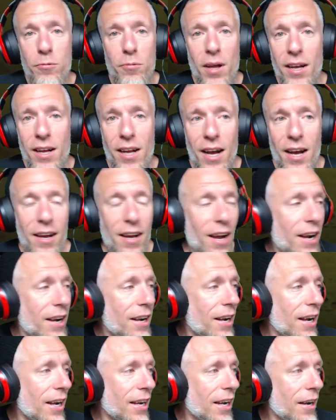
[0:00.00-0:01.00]
Like
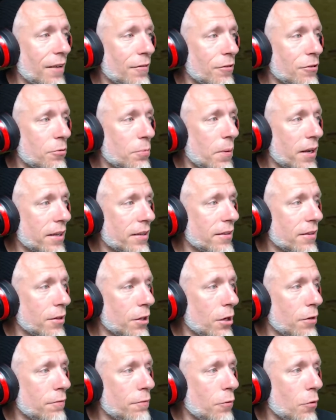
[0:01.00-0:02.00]
I, I, I, got respect and
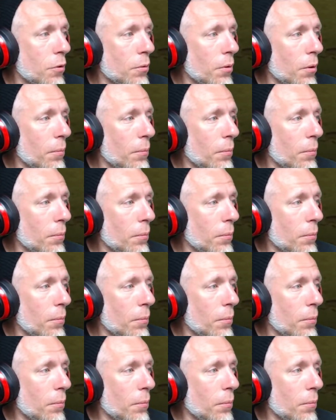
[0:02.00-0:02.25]
love for him,